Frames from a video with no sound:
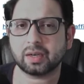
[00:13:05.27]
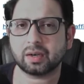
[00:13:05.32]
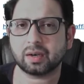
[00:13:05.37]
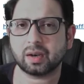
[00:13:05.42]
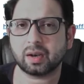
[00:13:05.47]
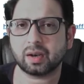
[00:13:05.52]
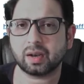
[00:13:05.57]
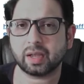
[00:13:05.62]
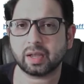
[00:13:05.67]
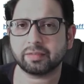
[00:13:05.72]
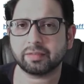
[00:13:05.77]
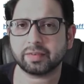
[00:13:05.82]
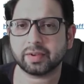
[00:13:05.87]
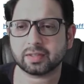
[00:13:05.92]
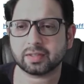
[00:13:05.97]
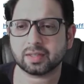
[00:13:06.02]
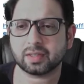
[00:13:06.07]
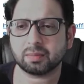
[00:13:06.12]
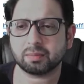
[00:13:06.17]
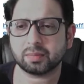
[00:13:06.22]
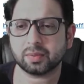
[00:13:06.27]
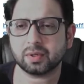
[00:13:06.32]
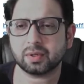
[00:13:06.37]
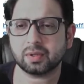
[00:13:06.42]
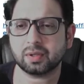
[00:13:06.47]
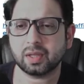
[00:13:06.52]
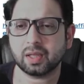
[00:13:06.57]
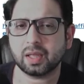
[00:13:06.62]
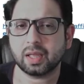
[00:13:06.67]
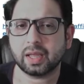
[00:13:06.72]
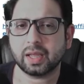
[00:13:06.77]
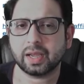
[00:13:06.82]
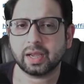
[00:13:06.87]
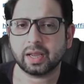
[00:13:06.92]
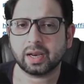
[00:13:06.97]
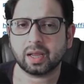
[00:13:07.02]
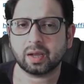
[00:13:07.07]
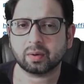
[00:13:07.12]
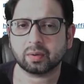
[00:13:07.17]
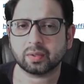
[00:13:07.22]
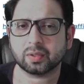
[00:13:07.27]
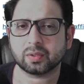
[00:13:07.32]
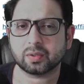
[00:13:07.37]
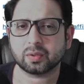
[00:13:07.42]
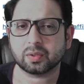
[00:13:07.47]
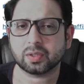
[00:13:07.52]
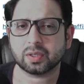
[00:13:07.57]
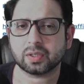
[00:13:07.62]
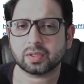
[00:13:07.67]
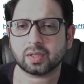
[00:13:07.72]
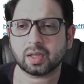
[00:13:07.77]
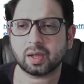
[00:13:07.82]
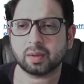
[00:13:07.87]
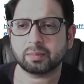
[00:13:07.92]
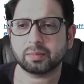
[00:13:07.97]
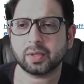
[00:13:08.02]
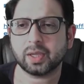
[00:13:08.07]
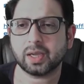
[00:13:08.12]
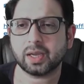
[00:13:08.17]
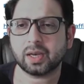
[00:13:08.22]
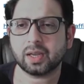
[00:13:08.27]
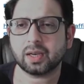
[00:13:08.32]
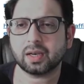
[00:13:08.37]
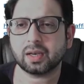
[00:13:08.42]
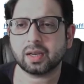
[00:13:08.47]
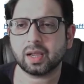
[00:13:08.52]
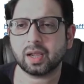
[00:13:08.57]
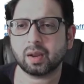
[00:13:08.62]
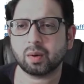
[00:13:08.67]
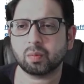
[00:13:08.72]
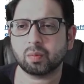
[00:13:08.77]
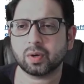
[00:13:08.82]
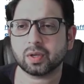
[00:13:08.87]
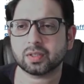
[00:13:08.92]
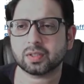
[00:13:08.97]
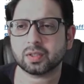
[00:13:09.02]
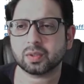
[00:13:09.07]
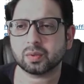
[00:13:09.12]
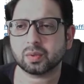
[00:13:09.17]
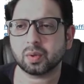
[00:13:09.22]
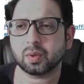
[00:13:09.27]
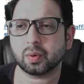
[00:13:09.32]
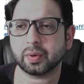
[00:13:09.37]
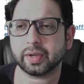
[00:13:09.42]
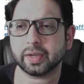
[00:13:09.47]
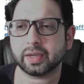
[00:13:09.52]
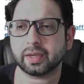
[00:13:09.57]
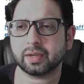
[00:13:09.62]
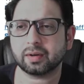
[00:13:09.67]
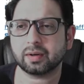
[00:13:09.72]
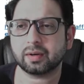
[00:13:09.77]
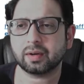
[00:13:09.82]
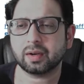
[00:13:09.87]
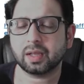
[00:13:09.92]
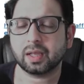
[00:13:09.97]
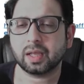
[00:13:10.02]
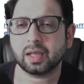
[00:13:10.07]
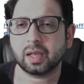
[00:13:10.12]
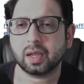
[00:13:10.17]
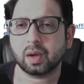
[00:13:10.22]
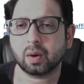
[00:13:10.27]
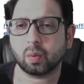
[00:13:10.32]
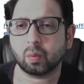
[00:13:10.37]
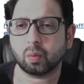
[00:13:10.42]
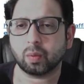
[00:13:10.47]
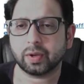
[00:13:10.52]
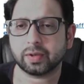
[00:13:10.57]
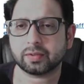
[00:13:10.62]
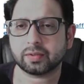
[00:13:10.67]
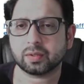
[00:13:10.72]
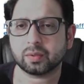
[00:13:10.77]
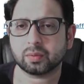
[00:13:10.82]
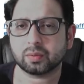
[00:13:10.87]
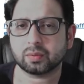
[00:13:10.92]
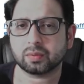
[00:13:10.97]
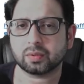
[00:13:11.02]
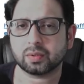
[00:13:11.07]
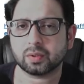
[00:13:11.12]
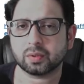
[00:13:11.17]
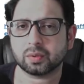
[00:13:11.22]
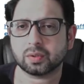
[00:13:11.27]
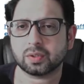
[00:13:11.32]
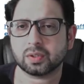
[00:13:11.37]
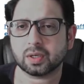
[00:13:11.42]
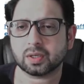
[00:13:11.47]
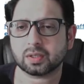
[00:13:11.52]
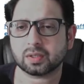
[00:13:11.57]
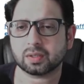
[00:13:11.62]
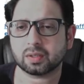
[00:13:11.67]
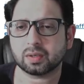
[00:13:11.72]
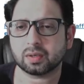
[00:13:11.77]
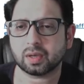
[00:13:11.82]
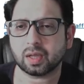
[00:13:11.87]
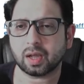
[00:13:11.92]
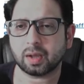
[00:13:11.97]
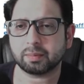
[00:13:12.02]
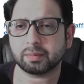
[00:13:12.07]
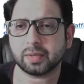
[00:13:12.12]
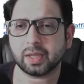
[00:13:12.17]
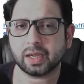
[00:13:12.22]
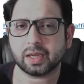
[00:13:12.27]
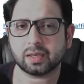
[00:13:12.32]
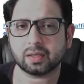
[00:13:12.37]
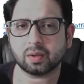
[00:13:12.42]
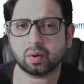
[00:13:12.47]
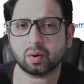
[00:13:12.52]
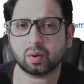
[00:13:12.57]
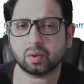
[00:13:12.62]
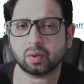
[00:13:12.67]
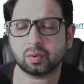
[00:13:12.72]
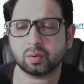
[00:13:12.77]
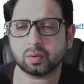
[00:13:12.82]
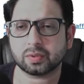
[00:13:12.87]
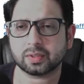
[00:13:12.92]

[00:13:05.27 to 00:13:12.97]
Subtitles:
life example, and how could you just update it. And once you go here, once you just update all those